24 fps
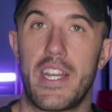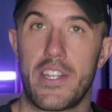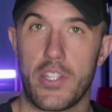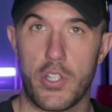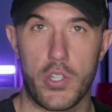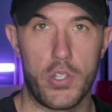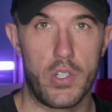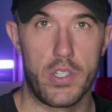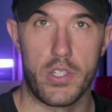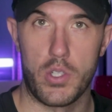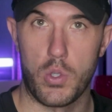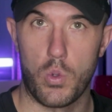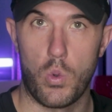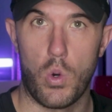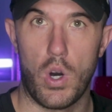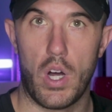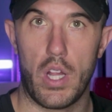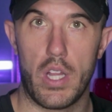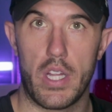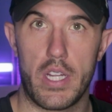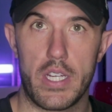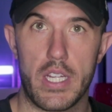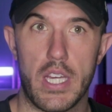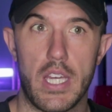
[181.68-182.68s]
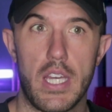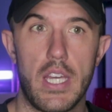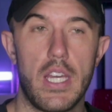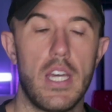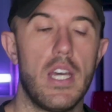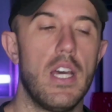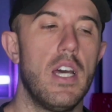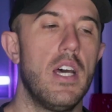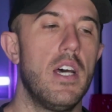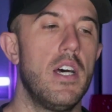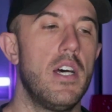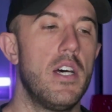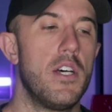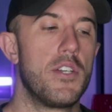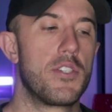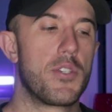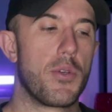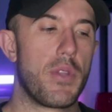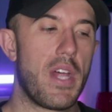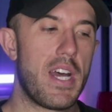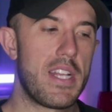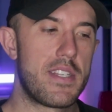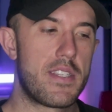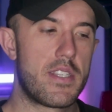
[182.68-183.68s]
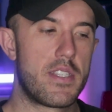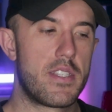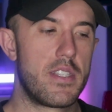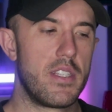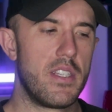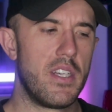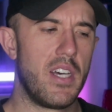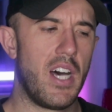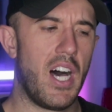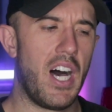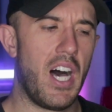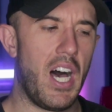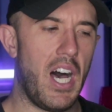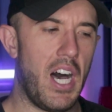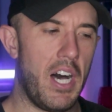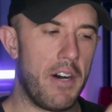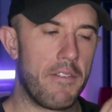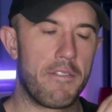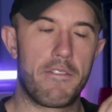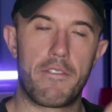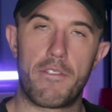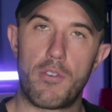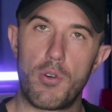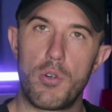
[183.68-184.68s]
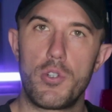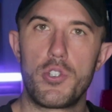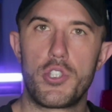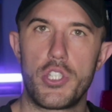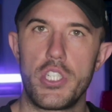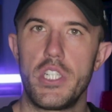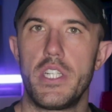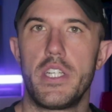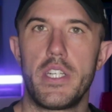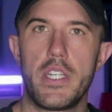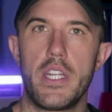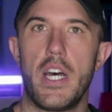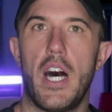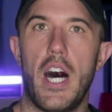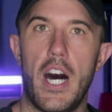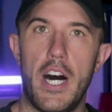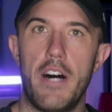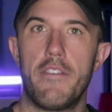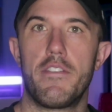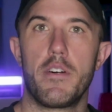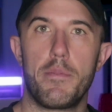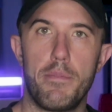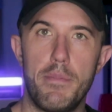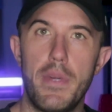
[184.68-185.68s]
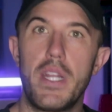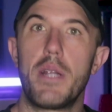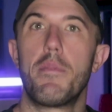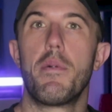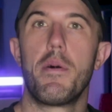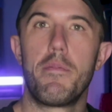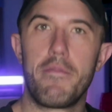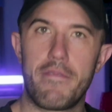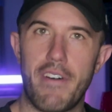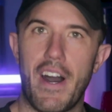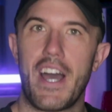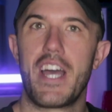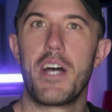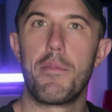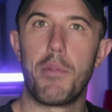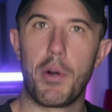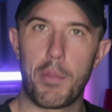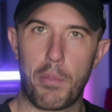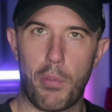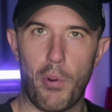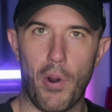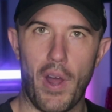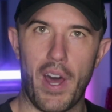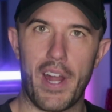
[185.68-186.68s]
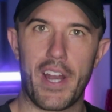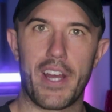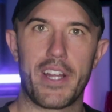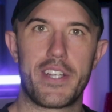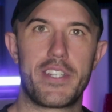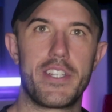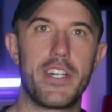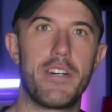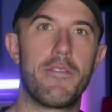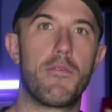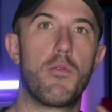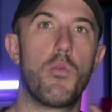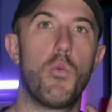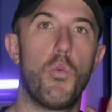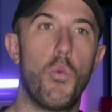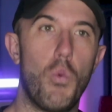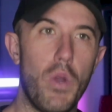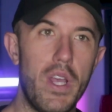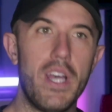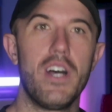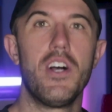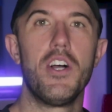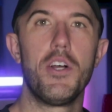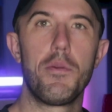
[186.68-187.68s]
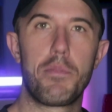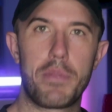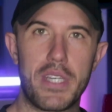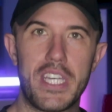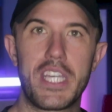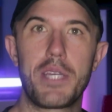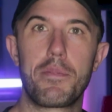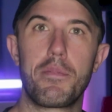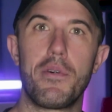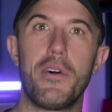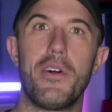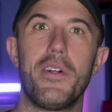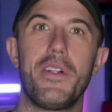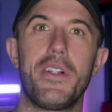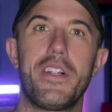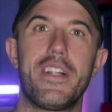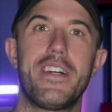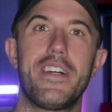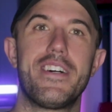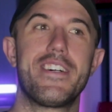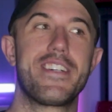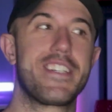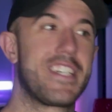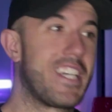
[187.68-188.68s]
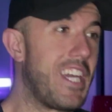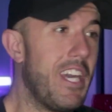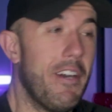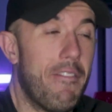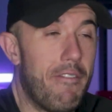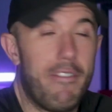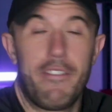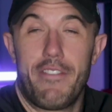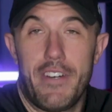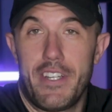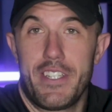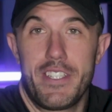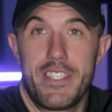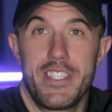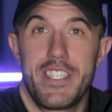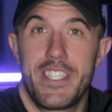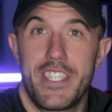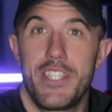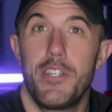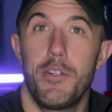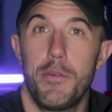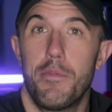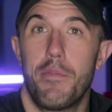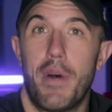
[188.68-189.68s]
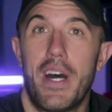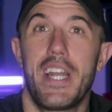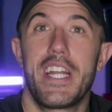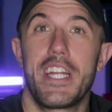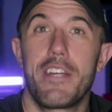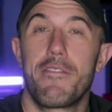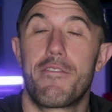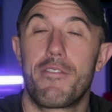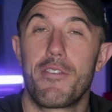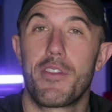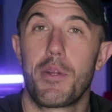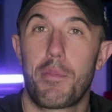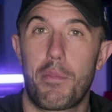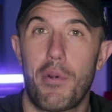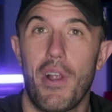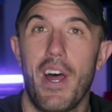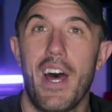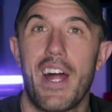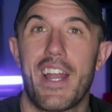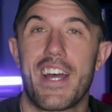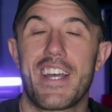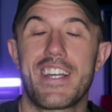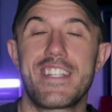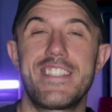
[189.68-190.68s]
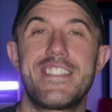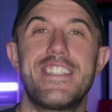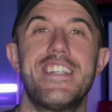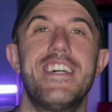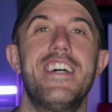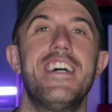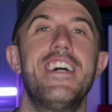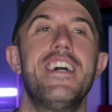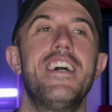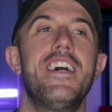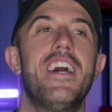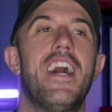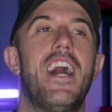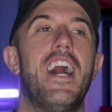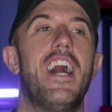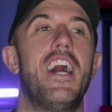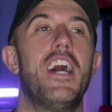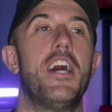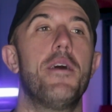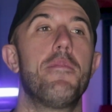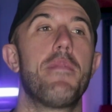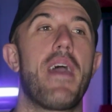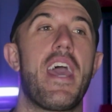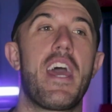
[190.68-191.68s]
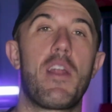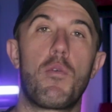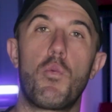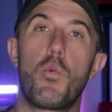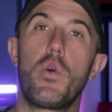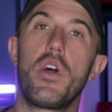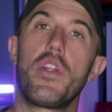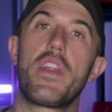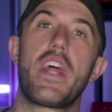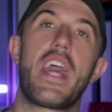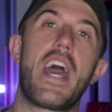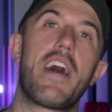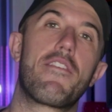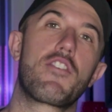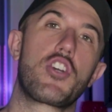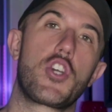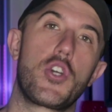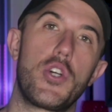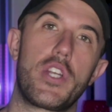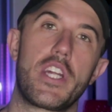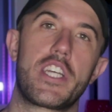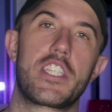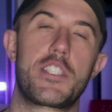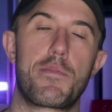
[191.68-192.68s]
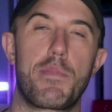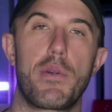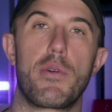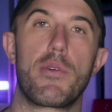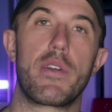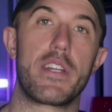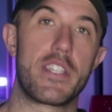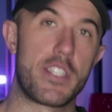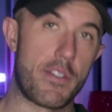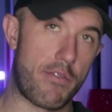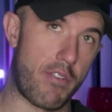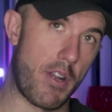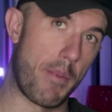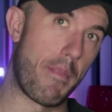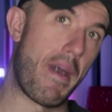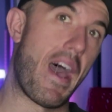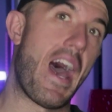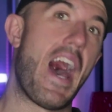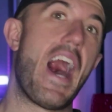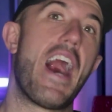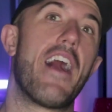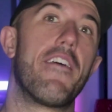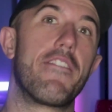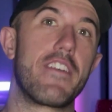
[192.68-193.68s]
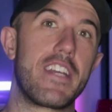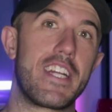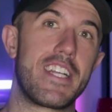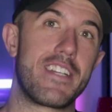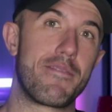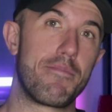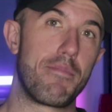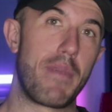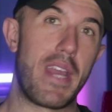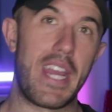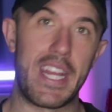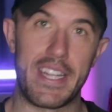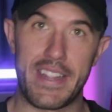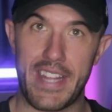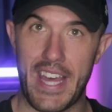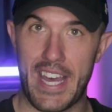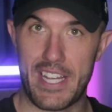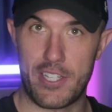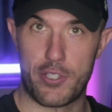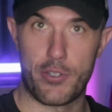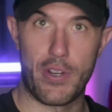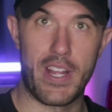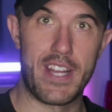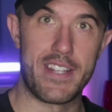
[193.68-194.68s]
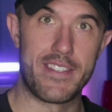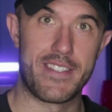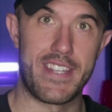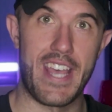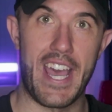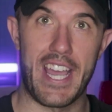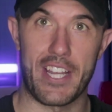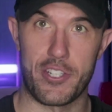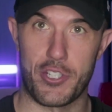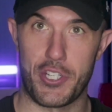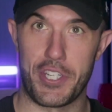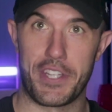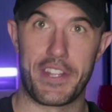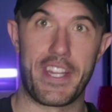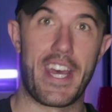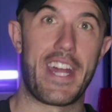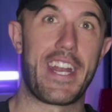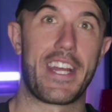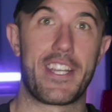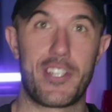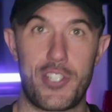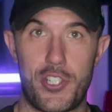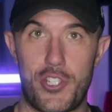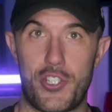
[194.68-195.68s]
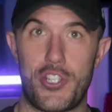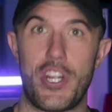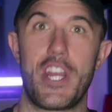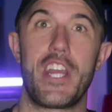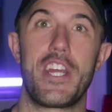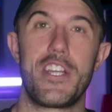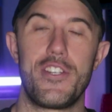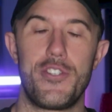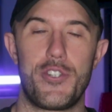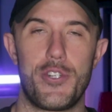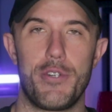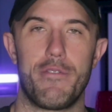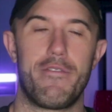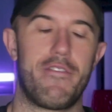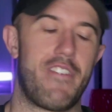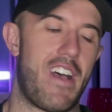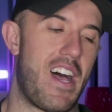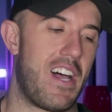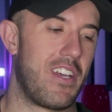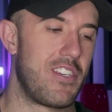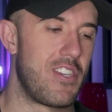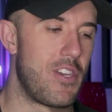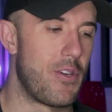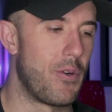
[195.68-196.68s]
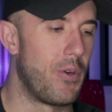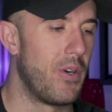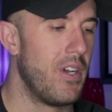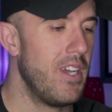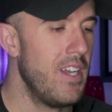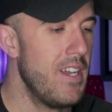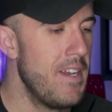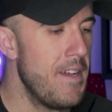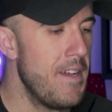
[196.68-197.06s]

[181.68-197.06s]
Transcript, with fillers: and good quality. So that's a version of a minimum viable product of, will people give you money for the product and will they have a good experience from having made that transaction, that exchange of value?